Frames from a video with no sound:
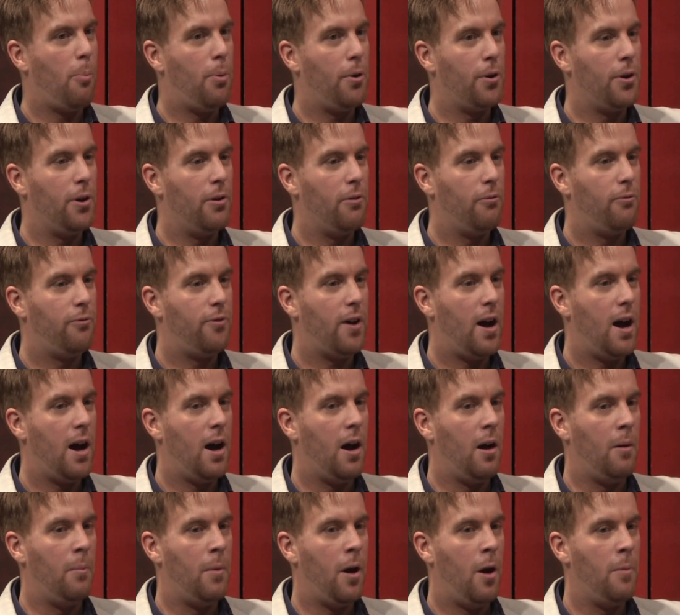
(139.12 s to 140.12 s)
on a
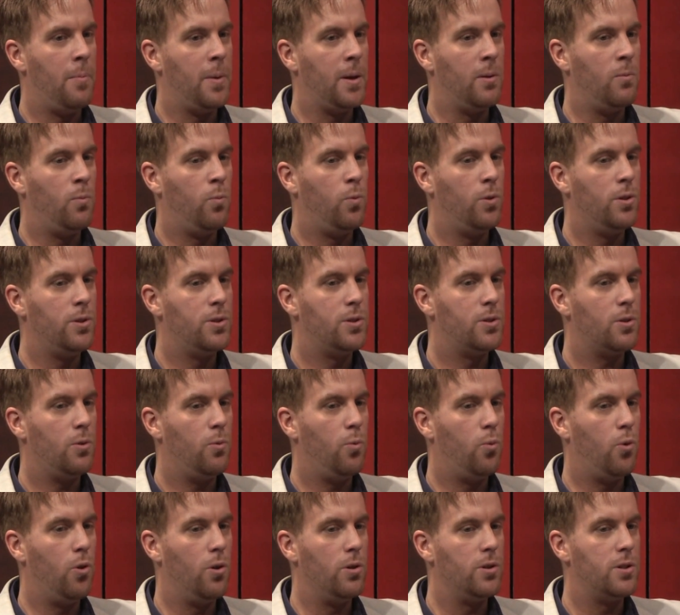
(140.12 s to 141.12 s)
farm, I mean, was
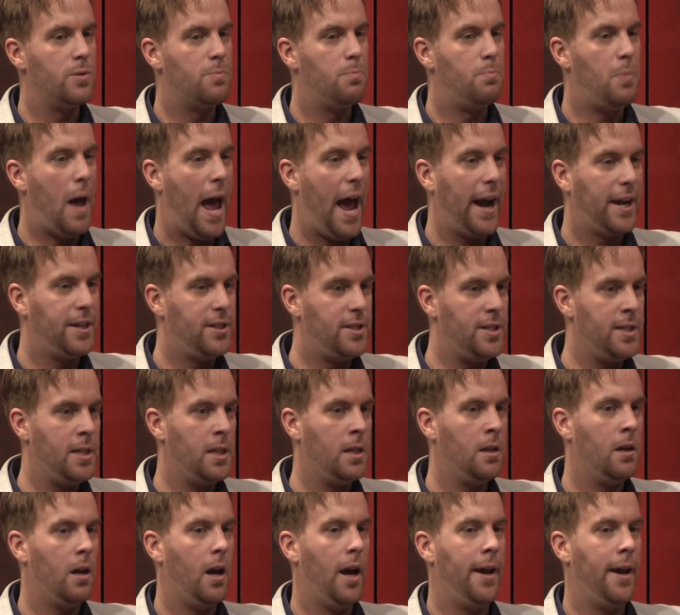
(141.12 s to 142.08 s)
acting